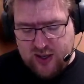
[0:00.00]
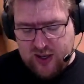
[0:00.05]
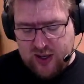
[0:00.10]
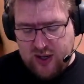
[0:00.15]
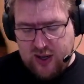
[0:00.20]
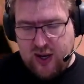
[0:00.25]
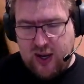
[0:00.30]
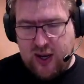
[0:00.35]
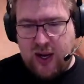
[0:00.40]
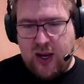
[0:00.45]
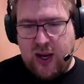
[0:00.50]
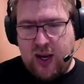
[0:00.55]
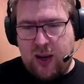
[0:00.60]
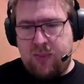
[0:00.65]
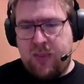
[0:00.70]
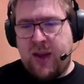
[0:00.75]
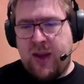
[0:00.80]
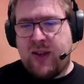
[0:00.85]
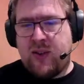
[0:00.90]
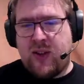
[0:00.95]

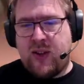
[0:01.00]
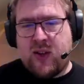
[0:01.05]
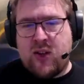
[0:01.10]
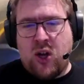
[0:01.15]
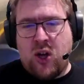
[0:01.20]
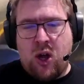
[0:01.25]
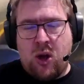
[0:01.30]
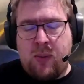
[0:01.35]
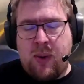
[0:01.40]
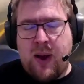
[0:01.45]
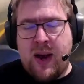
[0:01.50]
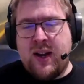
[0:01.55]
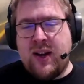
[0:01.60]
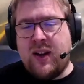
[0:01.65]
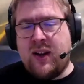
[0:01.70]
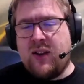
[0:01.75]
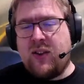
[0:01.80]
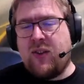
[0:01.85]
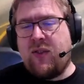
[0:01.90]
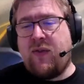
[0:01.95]
Mix the Tall-Minded
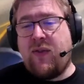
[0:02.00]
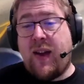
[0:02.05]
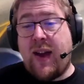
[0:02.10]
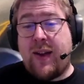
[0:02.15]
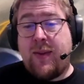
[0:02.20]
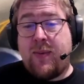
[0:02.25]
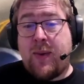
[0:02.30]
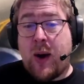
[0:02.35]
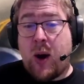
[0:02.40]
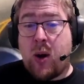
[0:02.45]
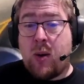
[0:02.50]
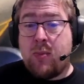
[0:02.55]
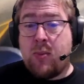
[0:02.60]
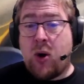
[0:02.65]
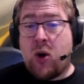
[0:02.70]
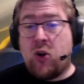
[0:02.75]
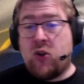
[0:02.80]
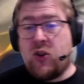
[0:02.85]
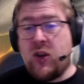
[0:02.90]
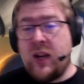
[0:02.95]
is a 5-power
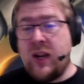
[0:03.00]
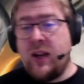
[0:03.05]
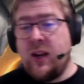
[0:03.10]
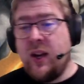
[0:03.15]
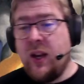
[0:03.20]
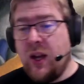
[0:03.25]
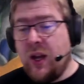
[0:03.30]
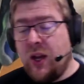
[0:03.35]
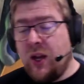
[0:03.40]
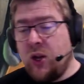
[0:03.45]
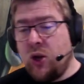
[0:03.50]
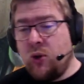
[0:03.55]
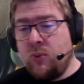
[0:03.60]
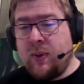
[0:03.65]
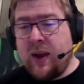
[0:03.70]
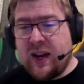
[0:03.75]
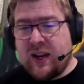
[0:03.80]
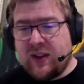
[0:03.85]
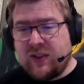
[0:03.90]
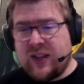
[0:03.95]
Martian who
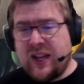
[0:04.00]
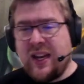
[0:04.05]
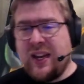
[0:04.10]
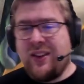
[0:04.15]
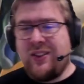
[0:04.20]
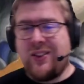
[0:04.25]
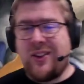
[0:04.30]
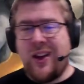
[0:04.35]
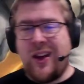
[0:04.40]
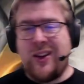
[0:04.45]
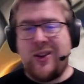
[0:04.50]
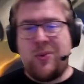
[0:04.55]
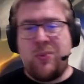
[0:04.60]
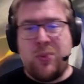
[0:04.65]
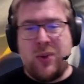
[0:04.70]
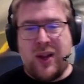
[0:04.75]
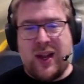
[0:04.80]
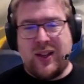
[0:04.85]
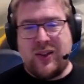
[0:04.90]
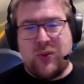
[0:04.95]
makes keys cost
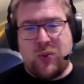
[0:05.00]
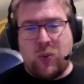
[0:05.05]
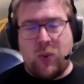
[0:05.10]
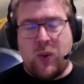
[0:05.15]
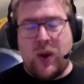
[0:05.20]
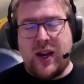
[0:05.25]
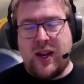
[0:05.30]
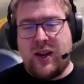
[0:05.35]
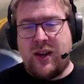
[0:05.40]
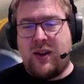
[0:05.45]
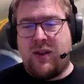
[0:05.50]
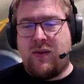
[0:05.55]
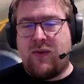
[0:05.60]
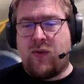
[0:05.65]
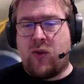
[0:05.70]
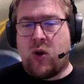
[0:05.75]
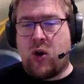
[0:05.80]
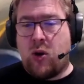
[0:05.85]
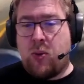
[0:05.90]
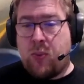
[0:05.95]
+1
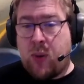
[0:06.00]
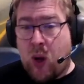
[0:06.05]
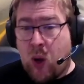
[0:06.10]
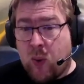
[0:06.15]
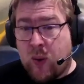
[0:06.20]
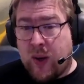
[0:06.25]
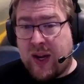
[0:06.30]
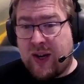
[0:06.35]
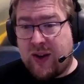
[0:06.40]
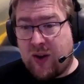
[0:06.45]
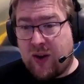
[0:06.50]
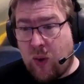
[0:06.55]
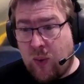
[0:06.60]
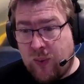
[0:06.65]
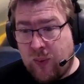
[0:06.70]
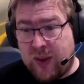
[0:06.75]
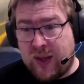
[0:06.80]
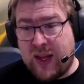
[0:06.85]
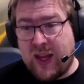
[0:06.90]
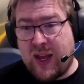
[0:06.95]
for your opponent
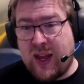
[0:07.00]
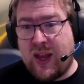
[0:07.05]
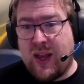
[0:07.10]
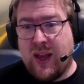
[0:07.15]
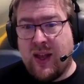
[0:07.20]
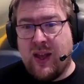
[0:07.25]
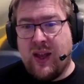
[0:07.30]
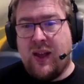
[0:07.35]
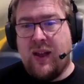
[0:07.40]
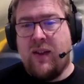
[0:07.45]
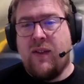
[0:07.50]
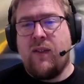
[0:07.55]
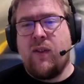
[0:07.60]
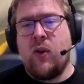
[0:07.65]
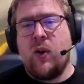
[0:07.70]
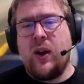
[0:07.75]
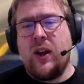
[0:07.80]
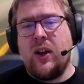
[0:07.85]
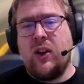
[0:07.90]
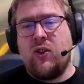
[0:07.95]
only
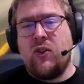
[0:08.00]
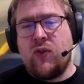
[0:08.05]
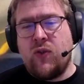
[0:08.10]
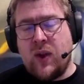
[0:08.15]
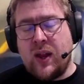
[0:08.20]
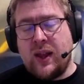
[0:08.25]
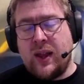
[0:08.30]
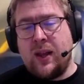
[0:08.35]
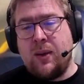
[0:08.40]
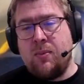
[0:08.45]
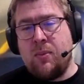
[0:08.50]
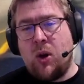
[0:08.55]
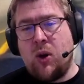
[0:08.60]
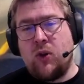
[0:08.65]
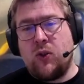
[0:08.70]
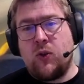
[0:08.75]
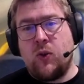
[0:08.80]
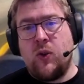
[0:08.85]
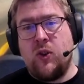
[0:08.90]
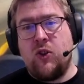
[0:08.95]
for each friendly
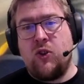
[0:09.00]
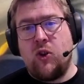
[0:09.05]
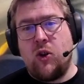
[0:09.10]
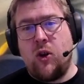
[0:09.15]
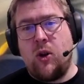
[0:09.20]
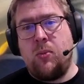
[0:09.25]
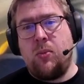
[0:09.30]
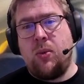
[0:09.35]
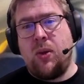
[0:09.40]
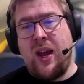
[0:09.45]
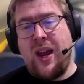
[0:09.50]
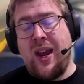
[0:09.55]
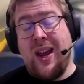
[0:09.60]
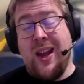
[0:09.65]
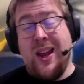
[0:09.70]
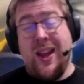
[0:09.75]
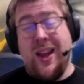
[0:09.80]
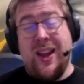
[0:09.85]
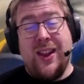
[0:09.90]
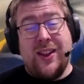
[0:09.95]
Mars creature in play.
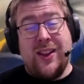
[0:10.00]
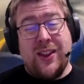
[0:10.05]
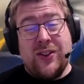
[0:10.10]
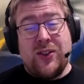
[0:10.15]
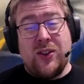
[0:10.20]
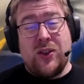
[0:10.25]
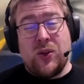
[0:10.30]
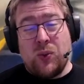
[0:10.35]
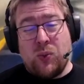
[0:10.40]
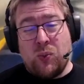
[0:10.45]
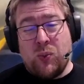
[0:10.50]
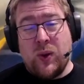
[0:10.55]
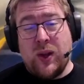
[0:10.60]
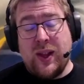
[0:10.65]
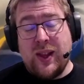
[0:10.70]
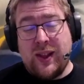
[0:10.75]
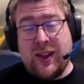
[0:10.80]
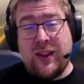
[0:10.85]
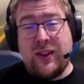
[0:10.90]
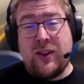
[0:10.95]
This is
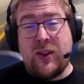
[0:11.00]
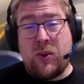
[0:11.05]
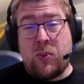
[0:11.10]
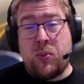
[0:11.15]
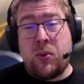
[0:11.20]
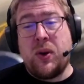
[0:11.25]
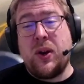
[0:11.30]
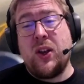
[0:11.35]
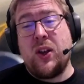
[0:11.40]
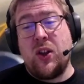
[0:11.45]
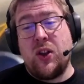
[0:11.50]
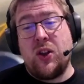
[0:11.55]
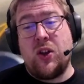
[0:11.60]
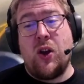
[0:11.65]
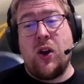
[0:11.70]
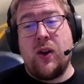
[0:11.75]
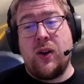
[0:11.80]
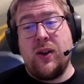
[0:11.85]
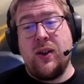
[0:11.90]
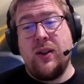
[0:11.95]
a pretty good
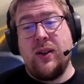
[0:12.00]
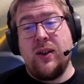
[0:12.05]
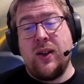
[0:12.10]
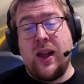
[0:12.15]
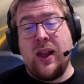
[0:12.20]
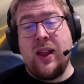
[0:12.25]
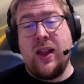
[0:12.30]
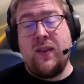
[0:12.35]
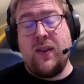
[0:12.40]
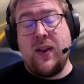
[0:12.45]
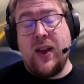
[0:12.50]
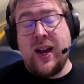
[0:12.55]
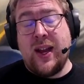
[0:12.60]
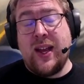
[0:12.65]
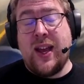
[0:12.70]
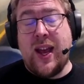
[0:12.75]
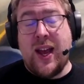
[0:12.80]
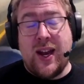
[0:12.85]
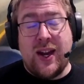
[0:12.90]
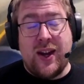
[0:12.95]
card. I love it. And
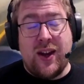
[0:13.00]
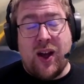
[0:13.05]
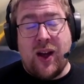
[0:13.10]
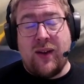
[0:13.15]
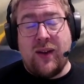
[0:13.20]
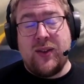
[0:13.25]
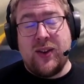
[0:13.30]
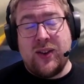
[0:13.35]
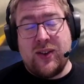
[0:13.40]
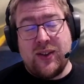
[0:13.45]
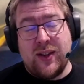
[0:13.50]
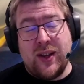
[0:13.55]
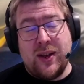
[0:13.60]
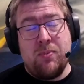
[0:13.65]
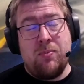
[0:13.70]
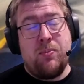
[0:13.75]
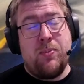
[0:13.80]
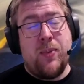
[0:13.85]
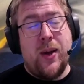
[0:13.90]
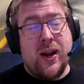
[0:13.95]
again, obviously
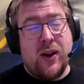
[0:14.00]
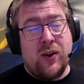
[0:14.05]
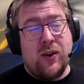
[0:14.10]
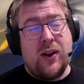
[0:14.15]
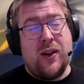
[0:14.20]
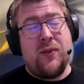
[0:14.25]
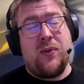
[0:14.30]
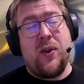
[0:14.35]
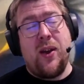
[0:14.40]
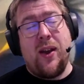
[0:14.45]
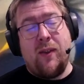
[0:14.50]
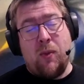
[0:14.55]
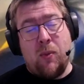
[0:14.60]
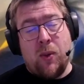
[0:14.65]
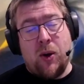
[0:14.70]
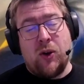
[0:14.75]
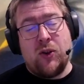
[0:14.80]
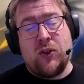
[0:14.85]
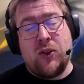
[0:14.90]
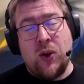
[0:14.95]
better if you have a
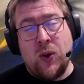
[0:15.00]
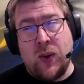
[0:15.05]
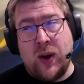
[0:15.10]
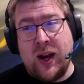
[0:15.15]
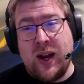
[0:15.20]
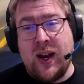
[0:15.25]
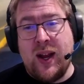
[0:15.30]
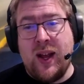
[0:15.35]
Mars token,